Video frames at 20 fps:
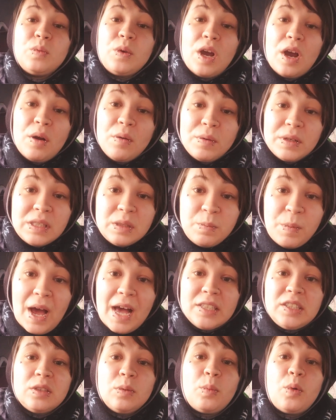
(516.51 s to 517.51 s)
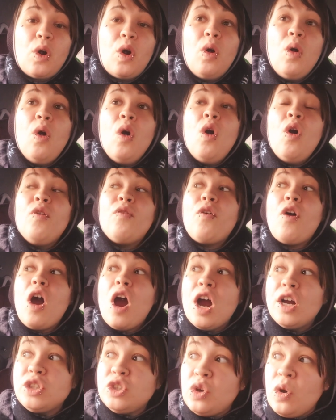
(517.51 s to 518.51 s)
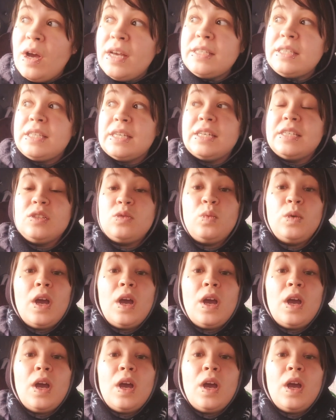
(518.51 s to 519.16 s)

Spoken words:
We are responsible for our choices.